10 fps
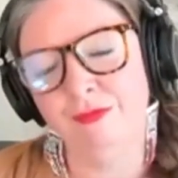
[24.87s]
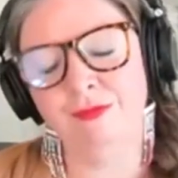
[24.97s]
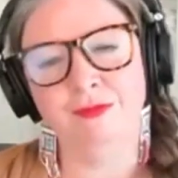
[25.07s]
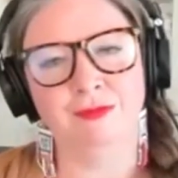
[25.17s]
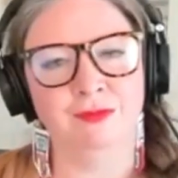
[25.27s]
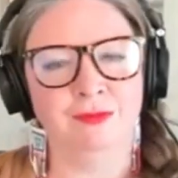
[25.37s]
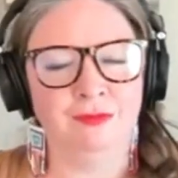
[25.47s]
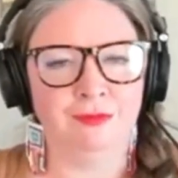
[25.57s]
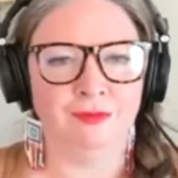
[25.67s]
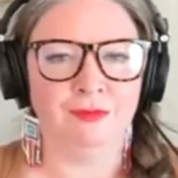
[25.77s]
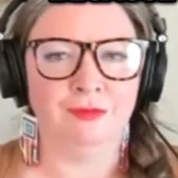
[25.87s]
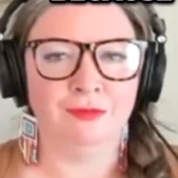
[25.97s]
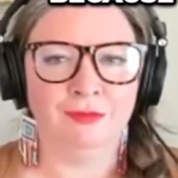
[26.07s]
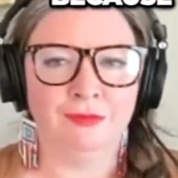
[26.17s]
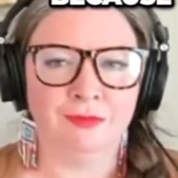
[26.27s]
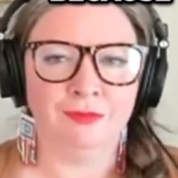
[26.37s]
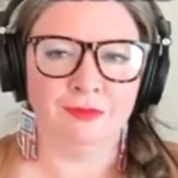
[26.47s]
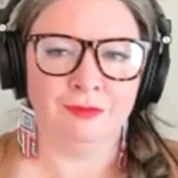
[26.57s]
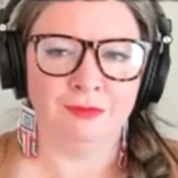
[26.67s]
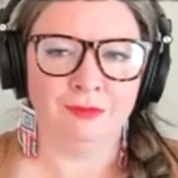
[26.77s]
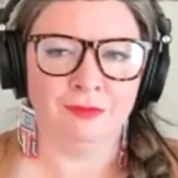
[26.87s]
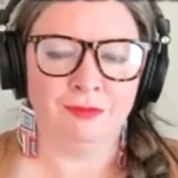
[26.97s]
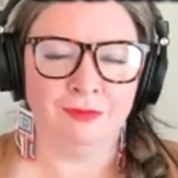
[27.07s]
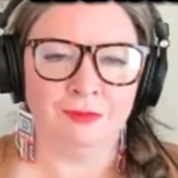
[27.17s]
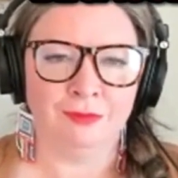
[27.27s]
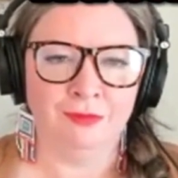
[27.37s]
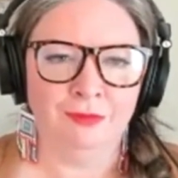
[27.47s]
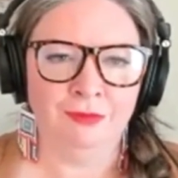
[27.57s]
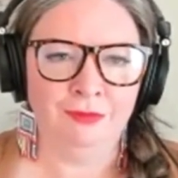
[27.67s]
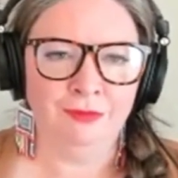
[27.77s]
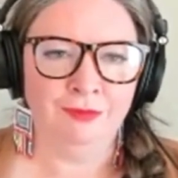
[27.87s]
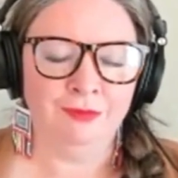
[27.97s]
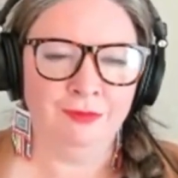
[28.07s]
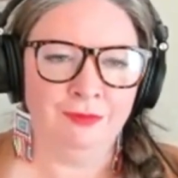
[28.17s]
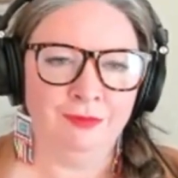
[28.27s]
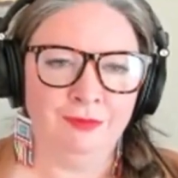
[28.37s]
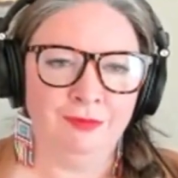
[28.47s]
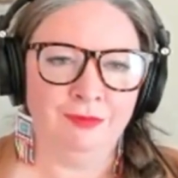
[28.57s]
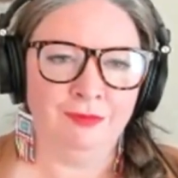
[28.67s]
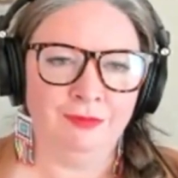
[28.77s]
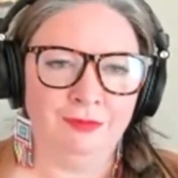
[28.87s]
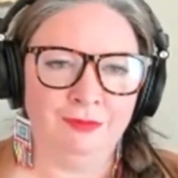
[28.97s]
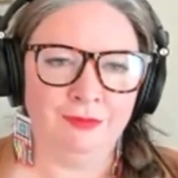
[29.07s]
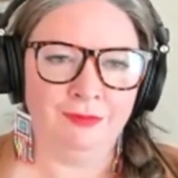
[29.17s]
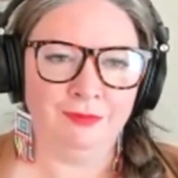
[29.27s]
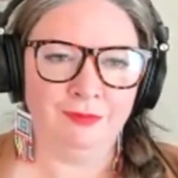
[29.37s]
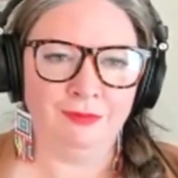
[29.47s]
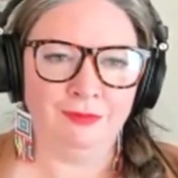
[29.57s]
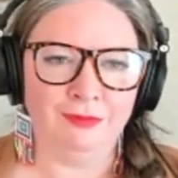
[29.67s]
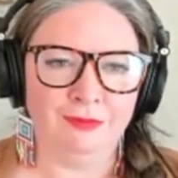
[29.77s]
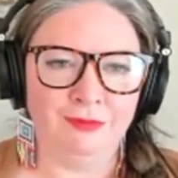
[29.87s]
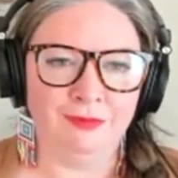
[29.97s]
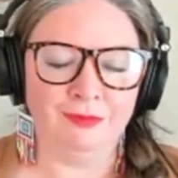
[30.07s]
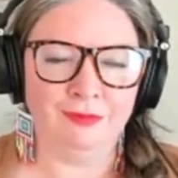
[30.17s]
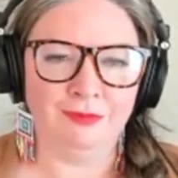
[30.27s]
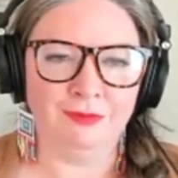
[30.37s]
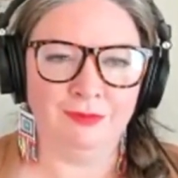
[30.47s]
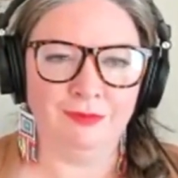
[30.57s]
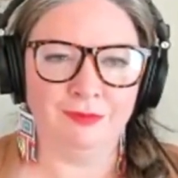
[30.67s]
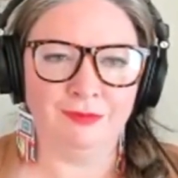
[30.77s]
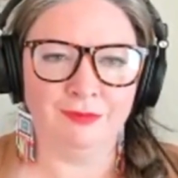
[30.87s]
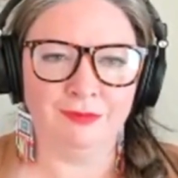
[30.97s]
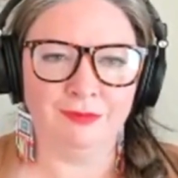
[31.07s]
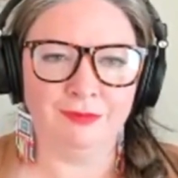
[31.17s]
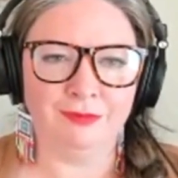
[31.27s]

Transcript: This person isn't speaking.